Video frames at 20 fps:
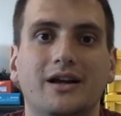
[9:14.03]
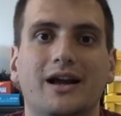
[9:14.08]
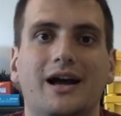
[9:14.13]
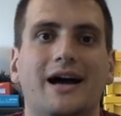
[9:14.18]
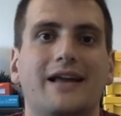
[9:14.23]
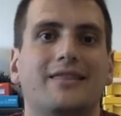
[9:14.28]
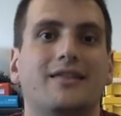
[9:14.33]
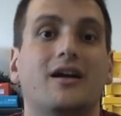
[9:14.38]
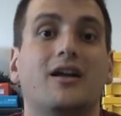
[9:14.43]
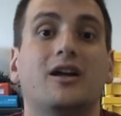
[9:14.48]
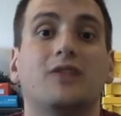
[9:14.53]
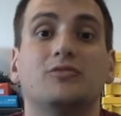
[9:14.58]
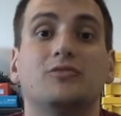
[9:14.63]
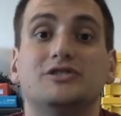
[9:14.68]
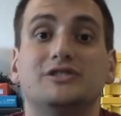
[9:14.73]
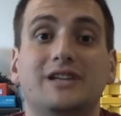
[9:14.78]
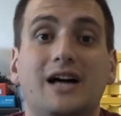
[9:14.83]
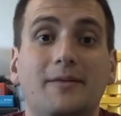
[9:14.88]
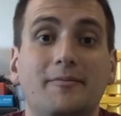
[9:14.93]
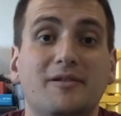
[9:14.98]
I thought I was
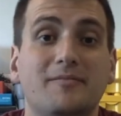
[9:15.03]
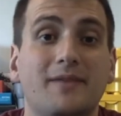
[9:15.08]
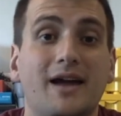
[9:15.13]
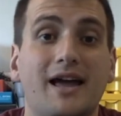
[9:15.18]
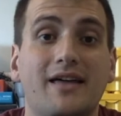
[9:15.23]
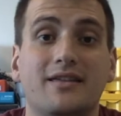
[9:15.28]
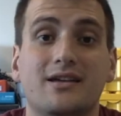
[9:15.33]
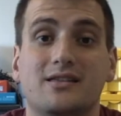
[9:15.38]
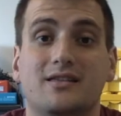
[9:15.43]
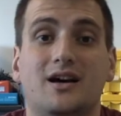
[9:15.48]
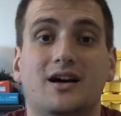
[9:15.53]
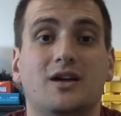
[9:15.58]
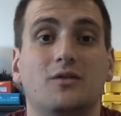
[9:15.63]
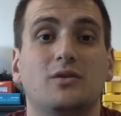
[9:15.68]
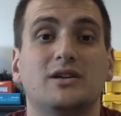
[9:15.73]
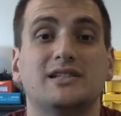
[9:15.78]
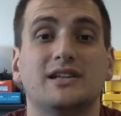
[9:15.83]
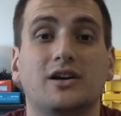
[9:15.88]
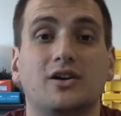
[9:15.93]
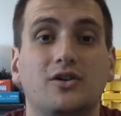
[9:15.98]
dumb in math. I thought I
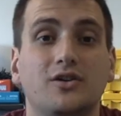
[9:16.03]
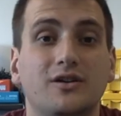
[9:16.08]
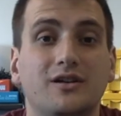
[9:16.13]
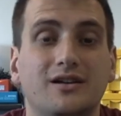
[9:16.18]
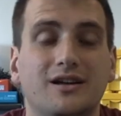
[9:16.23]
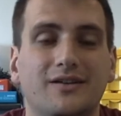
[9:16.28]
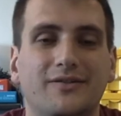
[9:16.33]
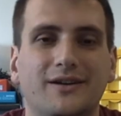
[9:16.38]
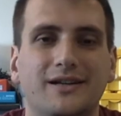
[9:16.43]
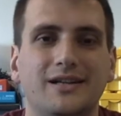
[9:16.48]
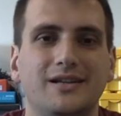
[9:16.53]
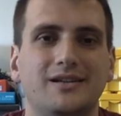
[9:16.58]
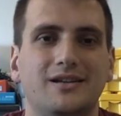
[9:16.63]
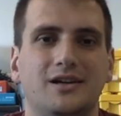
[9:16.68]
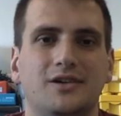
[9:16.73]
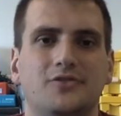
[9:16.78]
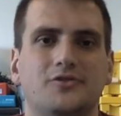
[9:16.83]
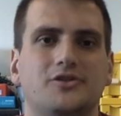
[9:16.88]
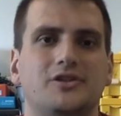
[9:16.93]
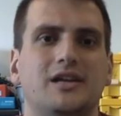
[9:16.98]
wasn't good enough. I didn't
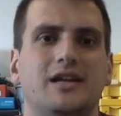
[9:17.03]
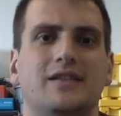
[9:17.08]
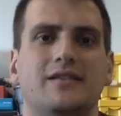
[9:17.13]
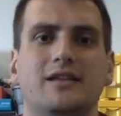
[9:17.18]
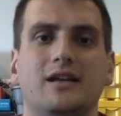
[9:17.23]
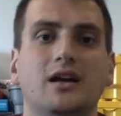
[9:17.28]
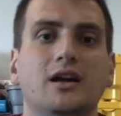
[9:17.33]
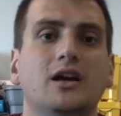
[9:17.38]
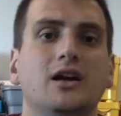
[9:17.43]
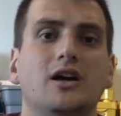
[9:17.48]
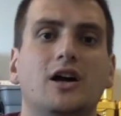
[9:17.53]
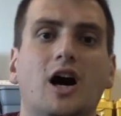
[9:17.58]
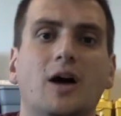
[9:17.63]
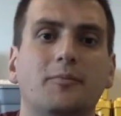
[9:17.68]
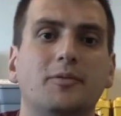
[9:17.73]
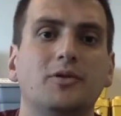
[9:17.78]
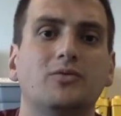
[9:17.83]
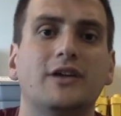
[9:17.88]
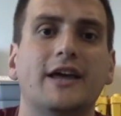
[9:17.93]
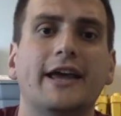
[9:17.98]
understand the
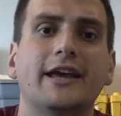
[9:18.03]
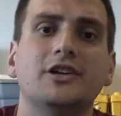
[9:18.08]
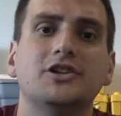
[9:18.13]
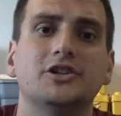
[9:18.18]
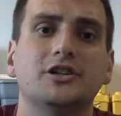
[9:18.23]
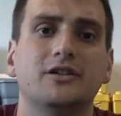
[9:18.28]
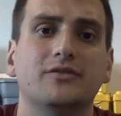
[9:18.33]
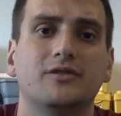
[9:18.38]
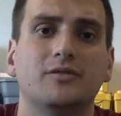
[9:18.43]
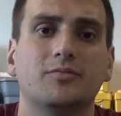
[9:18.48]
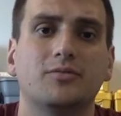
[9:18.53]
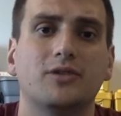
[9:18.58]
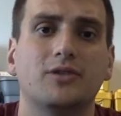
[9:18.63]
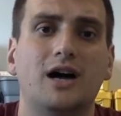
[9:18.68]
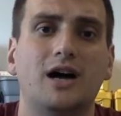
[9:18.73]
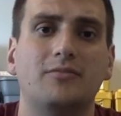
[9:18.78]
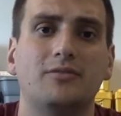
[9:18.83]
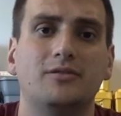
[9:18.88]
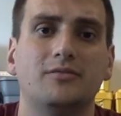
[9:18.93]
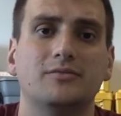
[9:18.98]
computation of the
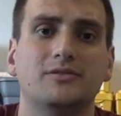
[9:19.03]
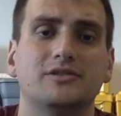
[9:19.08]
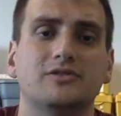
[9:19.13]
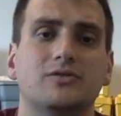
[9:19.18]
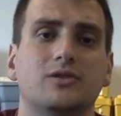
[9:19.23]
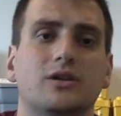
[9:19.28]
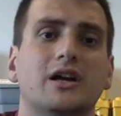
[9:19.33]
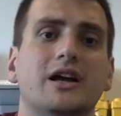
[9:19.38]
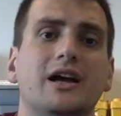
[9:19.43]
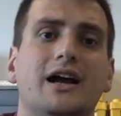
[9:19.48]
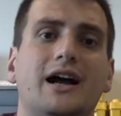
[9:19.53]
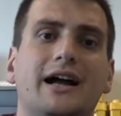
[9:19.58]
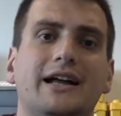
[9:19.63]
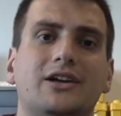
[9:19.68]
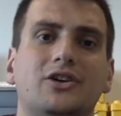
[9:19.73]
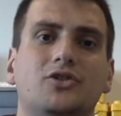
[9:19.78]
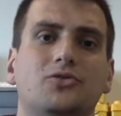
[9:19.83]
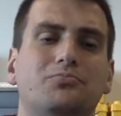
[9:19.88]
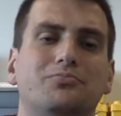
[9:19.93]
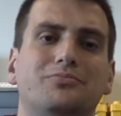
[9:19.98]
problems, or
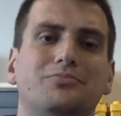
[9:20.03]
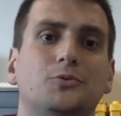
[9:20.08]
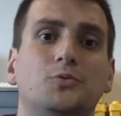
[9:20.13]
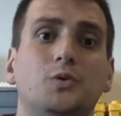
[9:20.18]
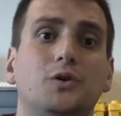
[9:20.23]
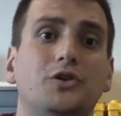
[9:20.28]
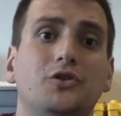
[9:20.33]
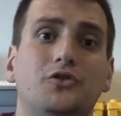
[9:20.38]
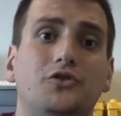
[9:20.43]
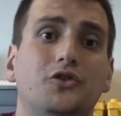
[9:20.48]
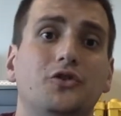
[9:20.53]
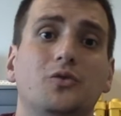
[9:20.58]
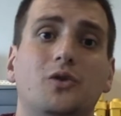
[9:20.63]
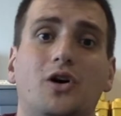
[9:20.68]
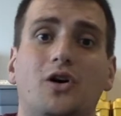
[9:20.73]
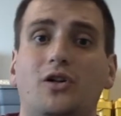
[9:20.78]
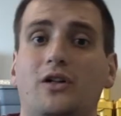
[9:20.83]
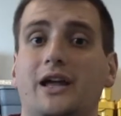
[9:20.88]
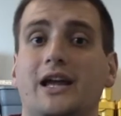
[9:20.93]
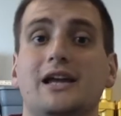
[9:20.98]
I wouldn't do
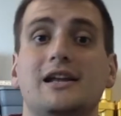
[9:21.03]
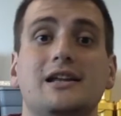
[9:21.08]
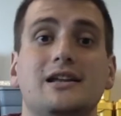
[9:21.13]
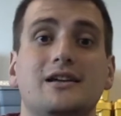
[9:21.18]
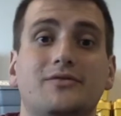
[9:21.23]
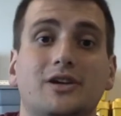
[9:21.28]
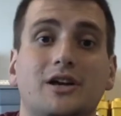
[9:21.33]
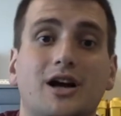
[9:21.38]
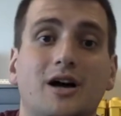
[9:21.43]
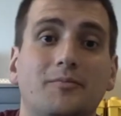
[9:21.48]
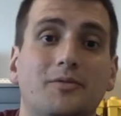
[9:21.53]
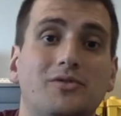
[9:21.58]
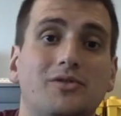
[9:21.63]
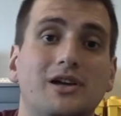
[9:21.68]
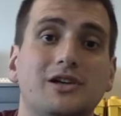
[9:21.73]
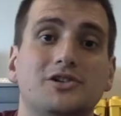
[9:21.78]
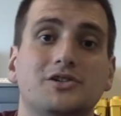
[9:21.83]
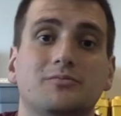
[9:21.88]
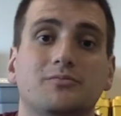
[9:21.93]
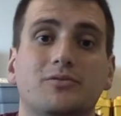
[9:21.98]
all 80 of the
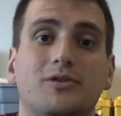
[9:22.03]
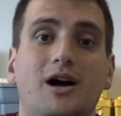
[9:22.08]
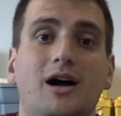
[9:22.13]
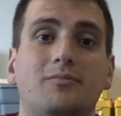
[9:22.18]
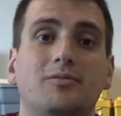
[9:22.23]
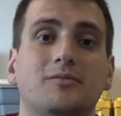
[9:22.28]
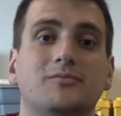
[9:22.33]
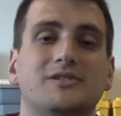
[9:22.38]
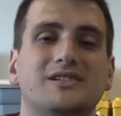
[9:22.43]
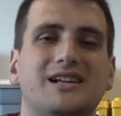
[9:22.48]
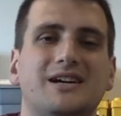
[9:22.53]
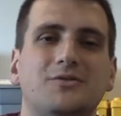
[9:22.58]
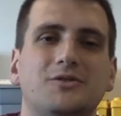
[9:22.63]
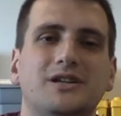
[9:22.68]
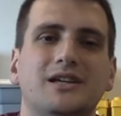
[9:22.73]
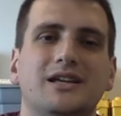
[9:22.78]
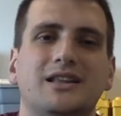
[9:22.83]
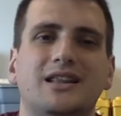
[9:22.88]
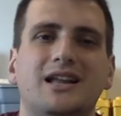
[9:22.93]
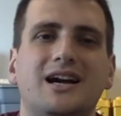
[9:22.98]
computation problems, and I would
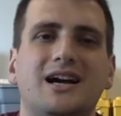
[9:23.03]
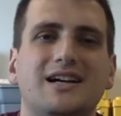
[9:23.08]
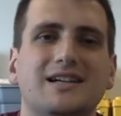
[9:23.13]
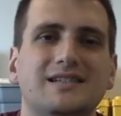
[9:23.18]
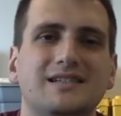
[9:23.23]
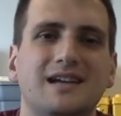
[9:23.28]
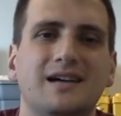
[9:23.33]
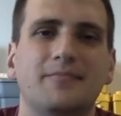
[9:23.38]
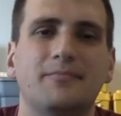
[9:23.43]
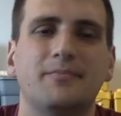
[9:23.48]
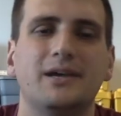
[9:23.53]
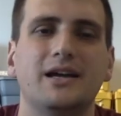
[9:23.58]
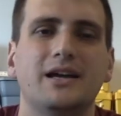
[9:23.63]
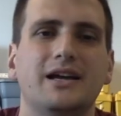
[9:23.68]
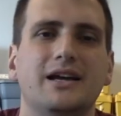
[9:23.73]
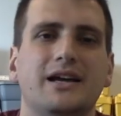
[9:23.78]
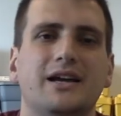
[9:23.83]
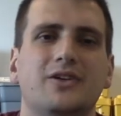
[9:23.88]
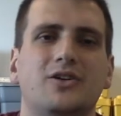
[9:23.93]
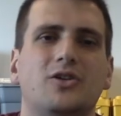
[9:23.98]
get lost up
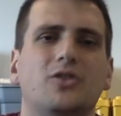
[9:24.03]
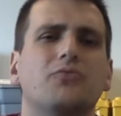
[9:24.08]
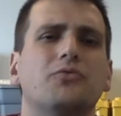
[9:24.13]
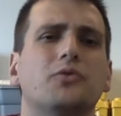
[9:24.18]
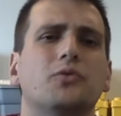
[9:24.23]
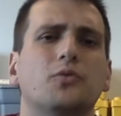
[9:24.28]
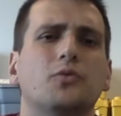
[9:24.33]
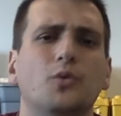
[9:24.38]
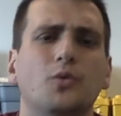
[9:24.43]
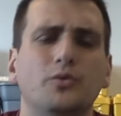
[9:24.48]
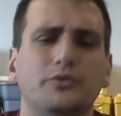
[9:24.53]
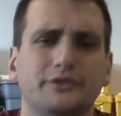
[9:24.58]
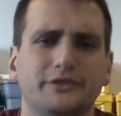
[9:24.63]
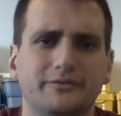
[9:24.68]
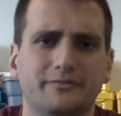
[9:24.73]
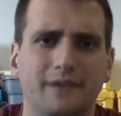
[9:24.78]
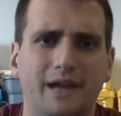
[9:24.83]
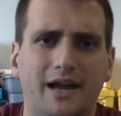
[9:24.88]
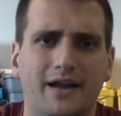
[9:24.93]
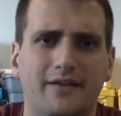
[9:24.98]
in all the rules
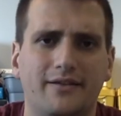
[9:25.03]
of math.